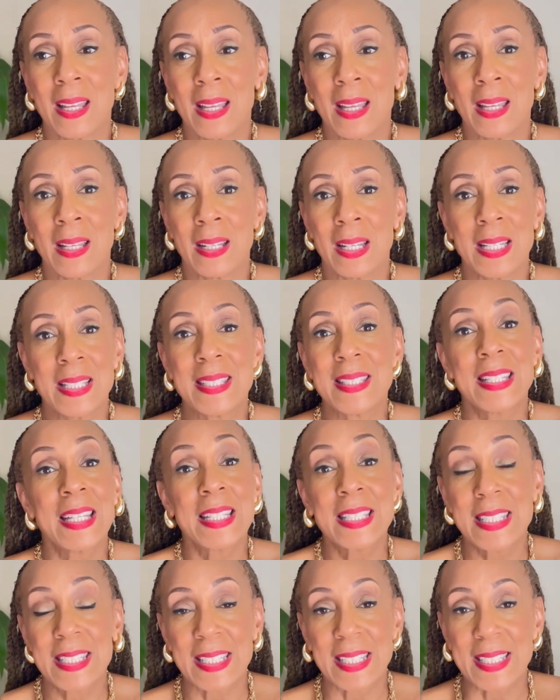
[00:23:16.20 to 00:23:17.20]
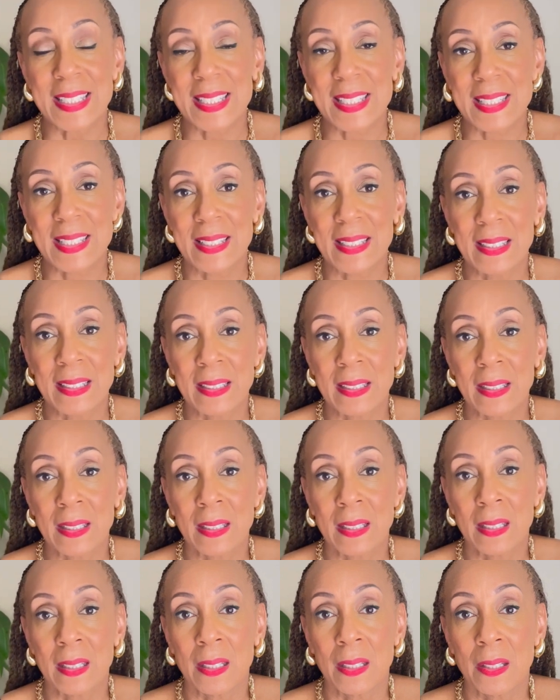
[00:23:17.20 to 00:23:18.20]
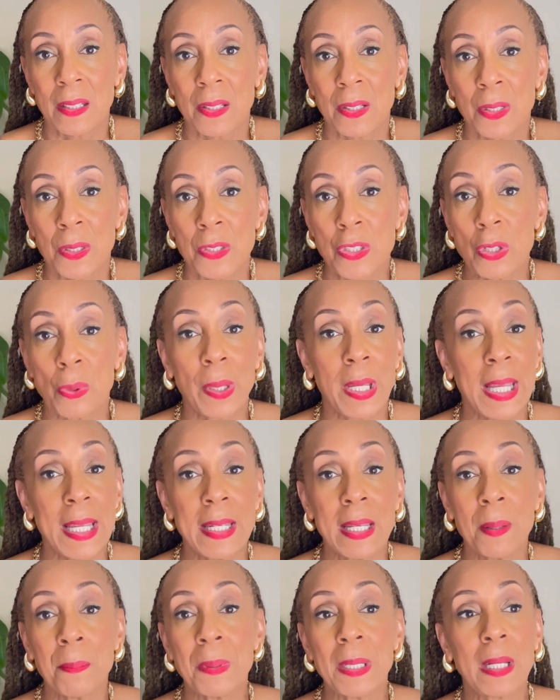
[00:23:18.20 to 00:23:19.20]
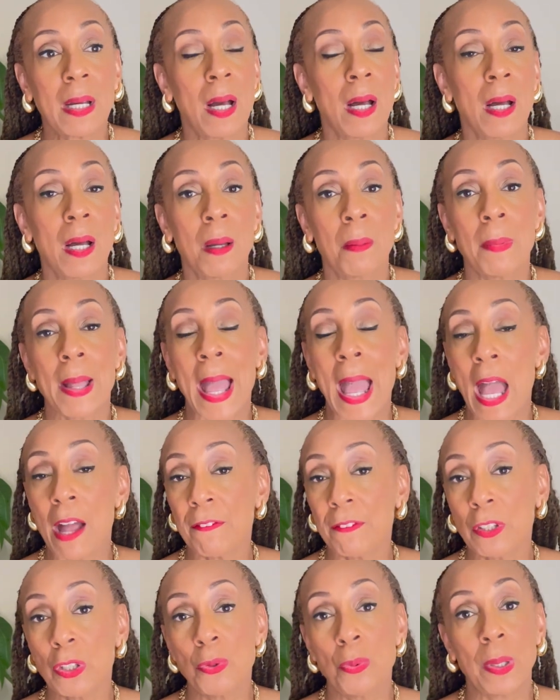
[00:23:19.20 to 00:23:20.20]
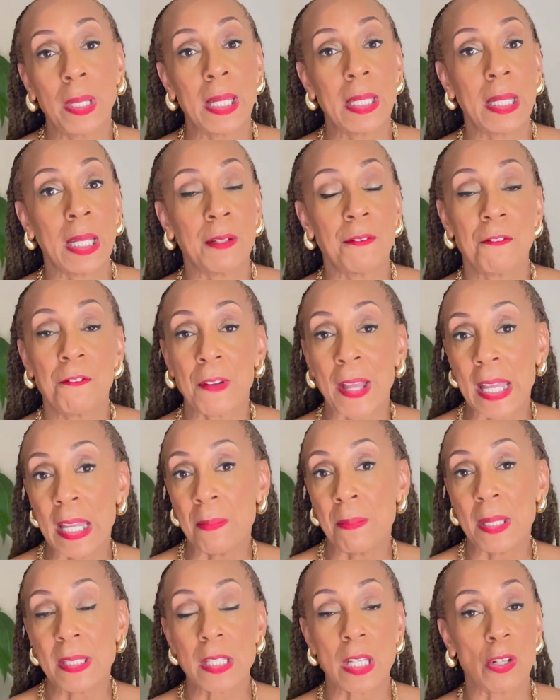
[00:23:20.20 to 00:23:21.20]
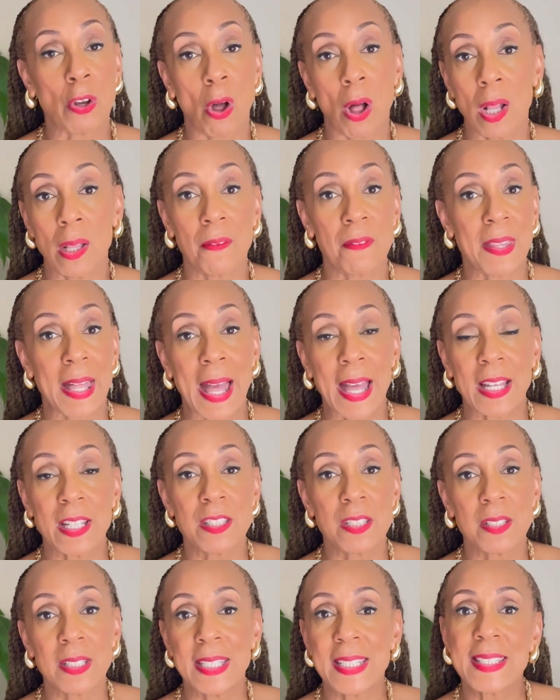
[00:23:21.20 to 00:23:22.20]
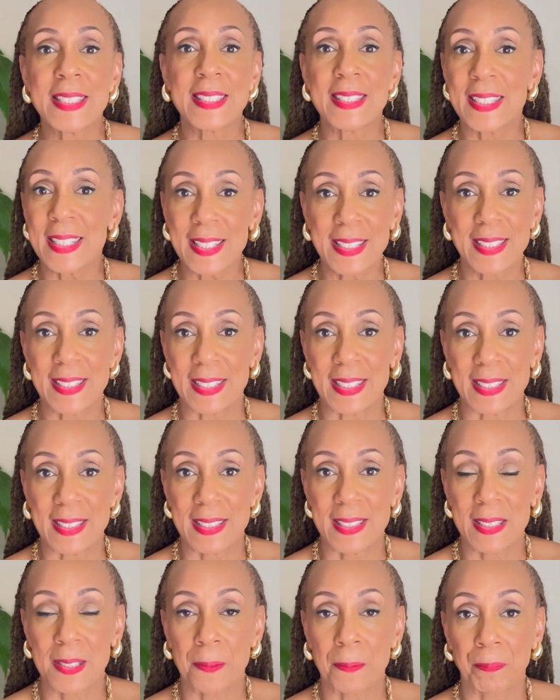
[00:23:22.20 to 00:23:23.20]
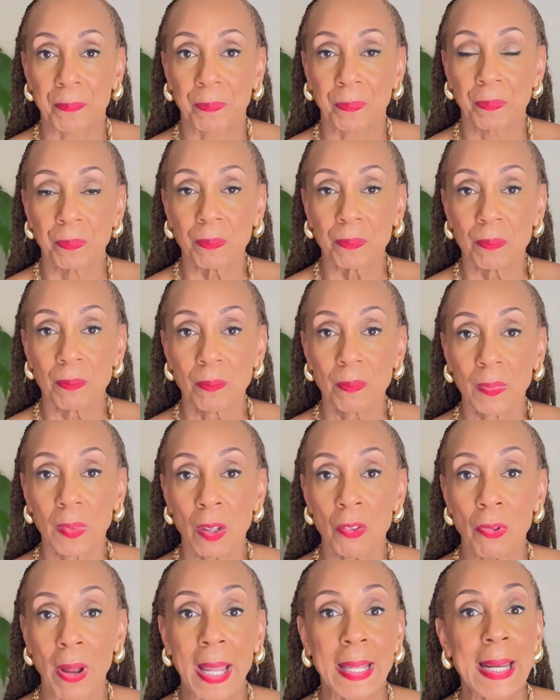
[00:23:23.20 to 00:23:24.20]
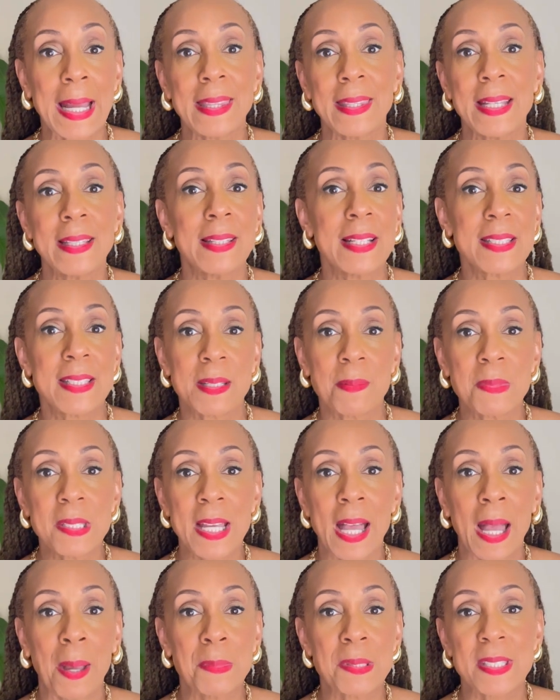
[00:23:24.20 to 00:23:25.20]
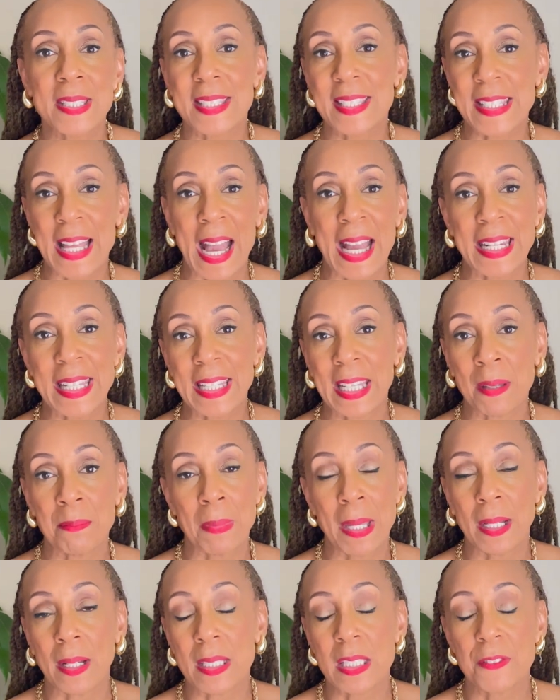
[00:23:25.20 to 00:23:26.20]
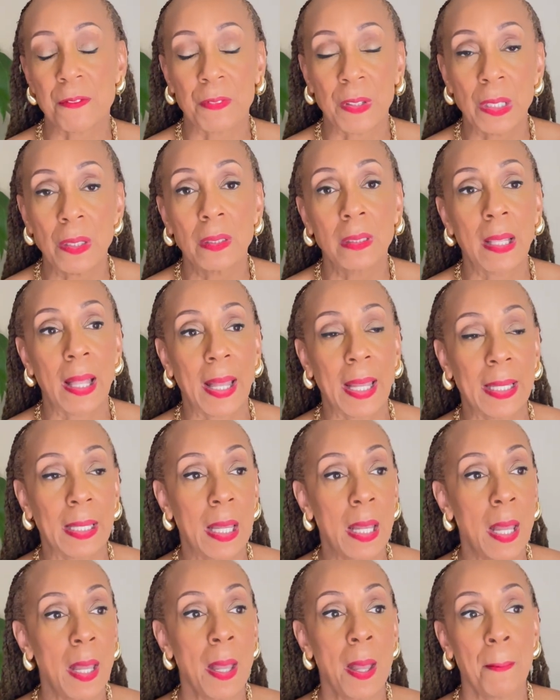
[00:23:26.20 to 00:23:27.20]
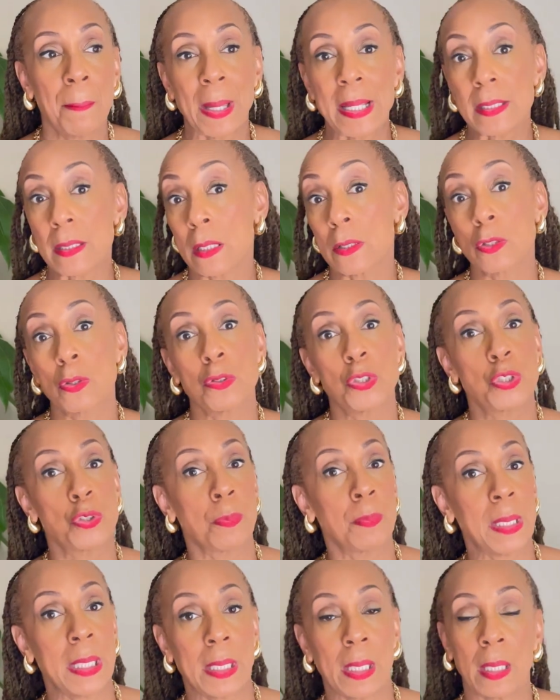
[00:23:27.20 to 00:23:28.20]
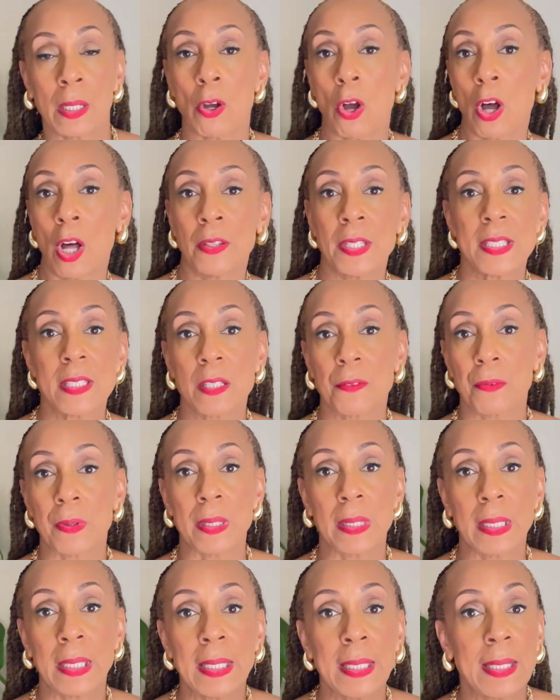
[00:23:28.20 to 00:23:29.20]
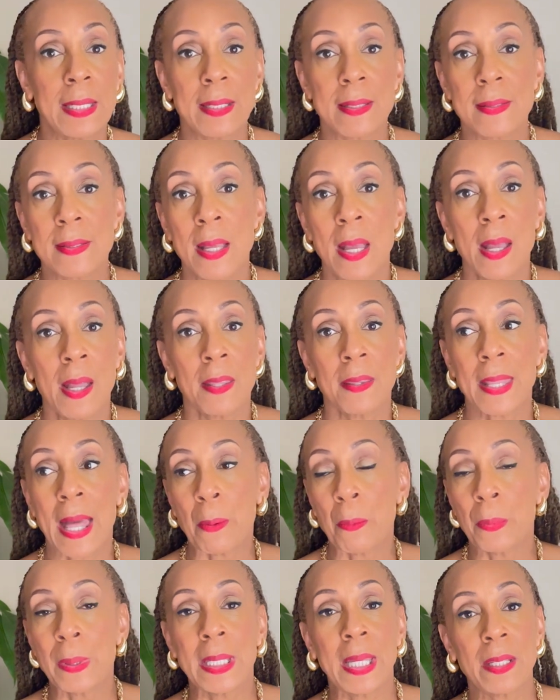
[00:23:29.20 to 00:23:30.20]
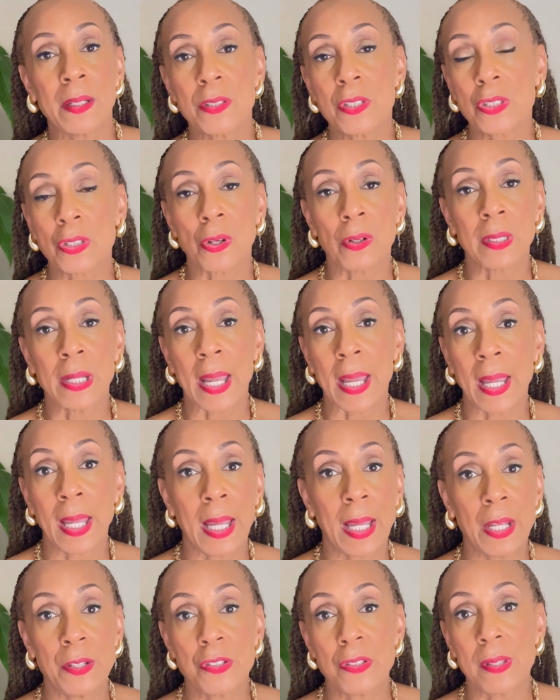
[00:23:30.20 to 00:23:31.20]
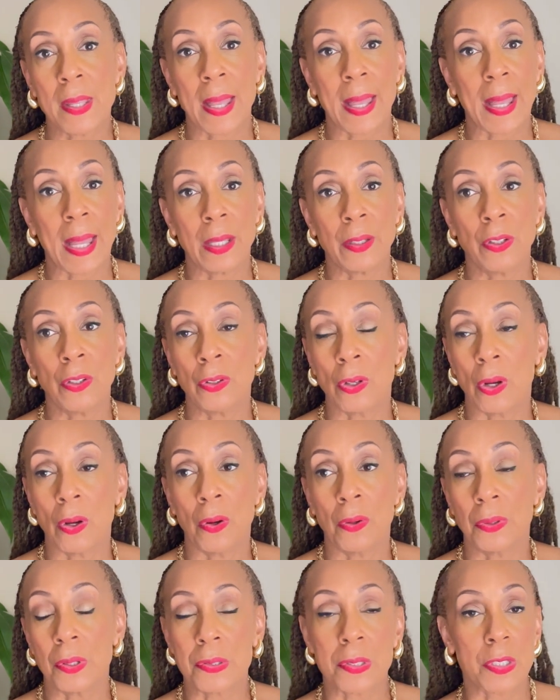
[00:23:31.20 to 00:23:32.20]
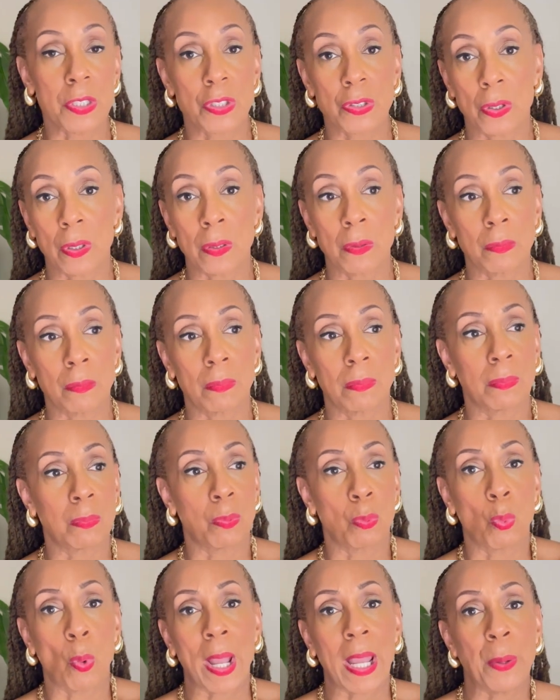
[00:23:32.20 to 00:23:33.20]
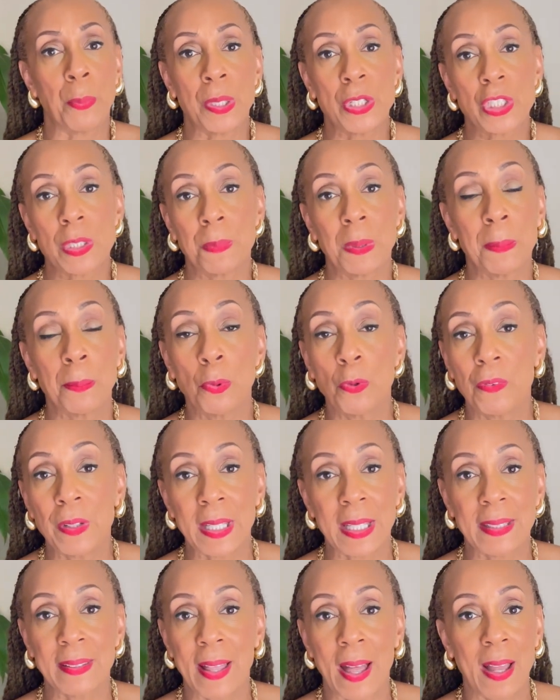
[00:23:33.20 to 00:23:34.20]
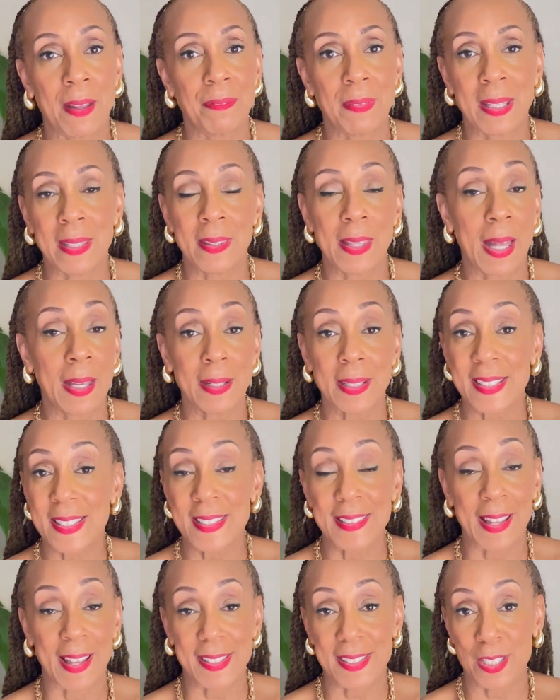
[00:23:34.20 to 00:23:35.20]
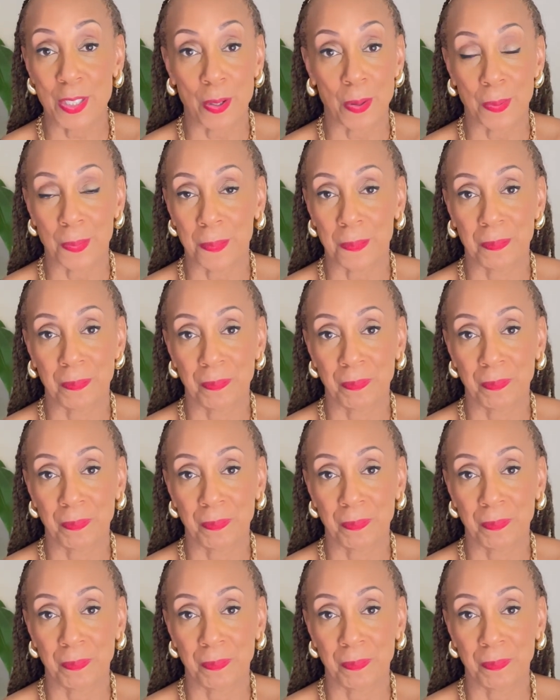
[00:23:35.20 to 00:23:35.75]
his 60s. So he didn't become affluent and famous and all of that until his 60s. Right. And I think that sometimes society can make us feel like, based on social media and all these different things, that when we get a certain age that, there's a certain way we should be moving in life. And that is not so.